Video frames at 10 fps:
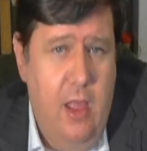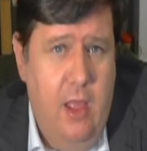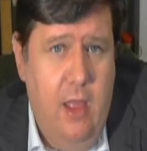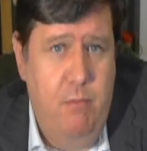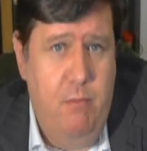
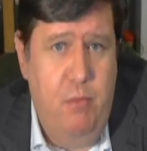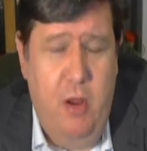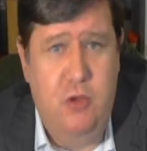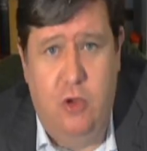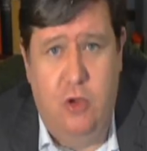But he was
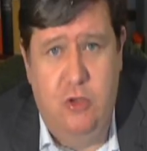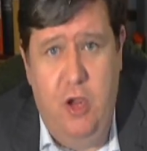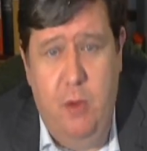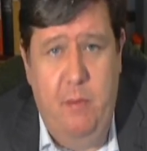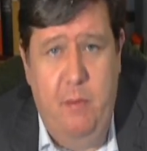also a
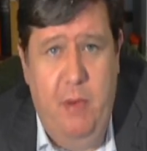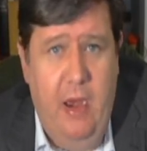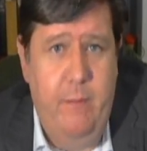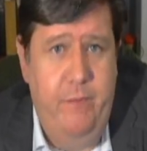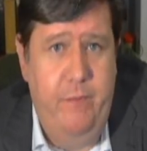human being.
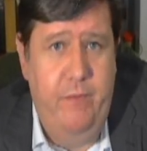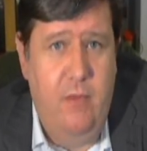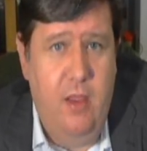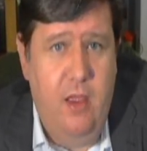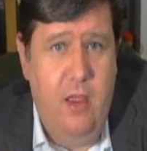
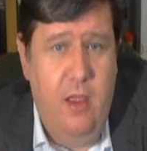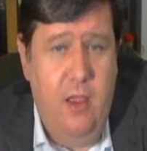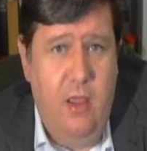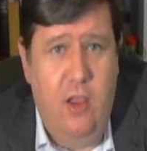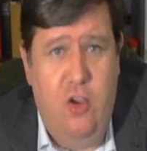
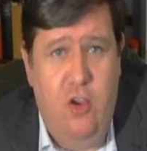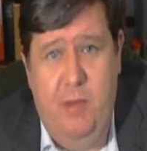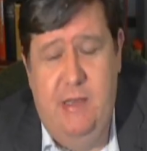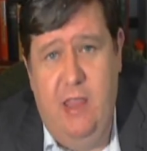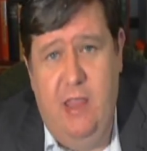It could be
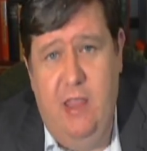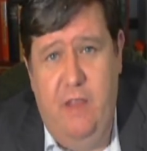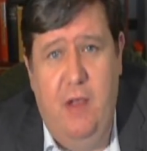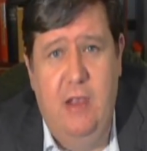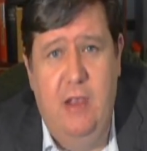said that the
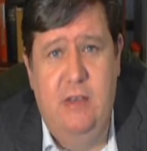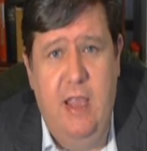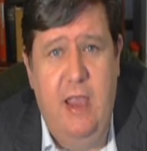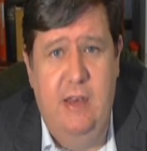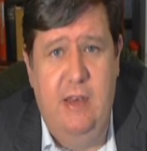first thing he
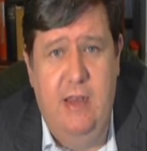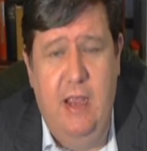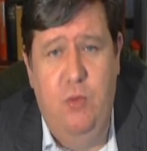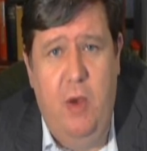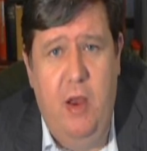did
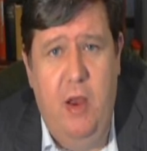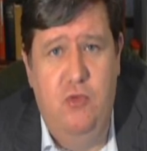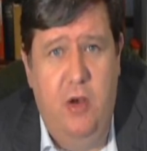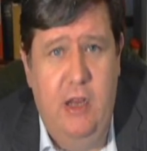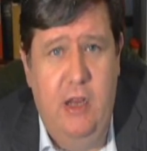when he was
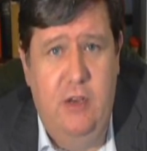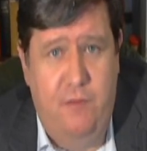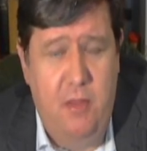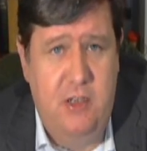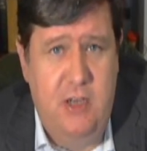released from the
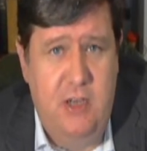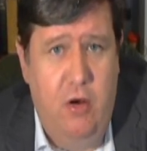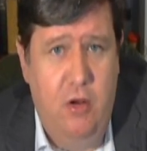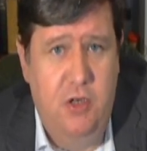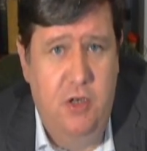Tower of
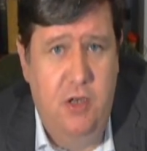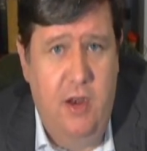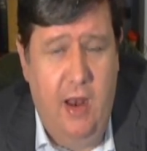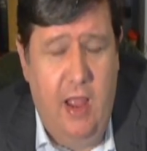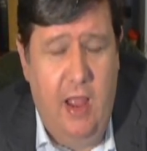London and
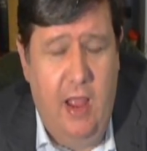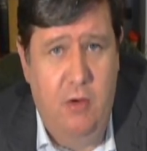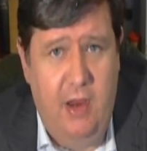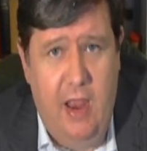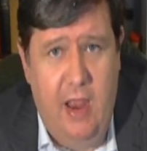allowed
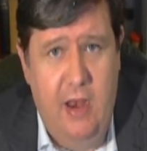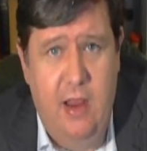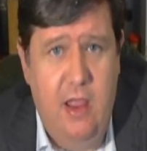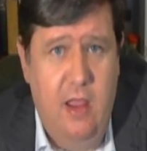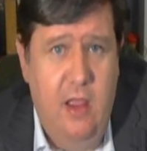again
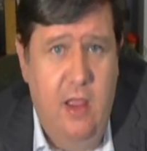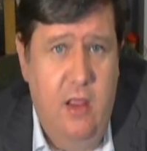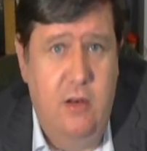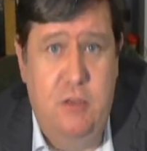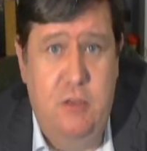to
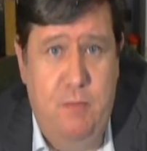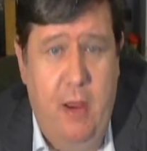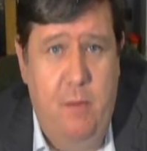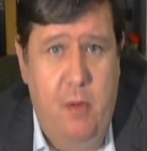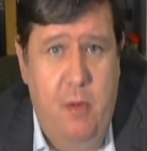speak on
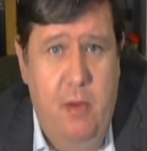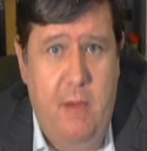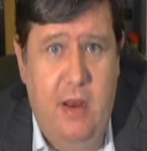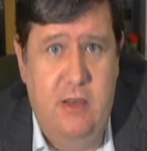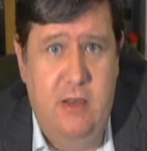public
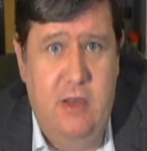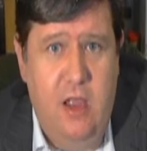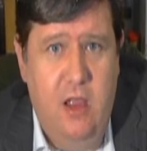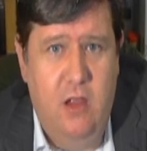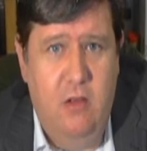matters
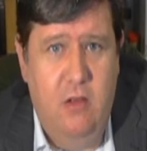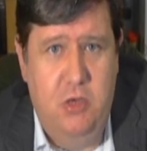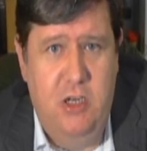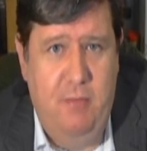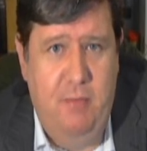was to
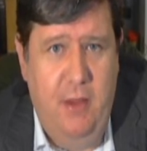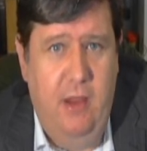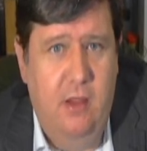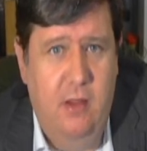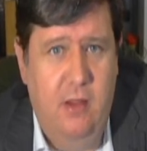speak
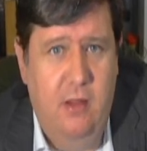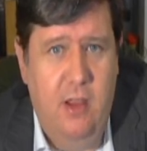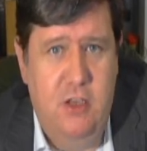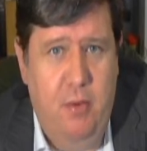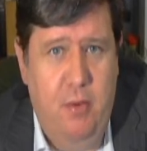in
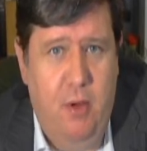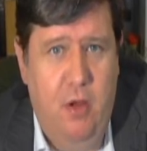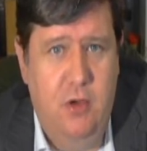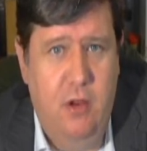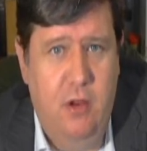support
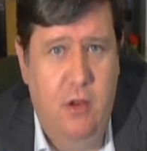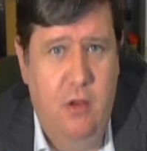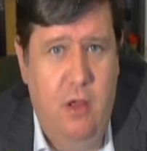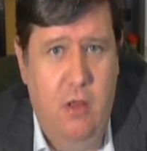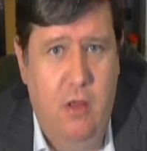
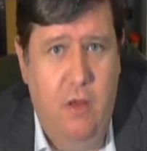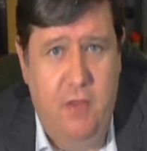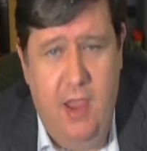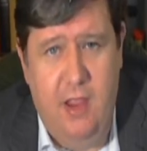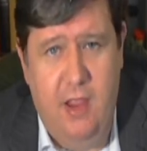of the King.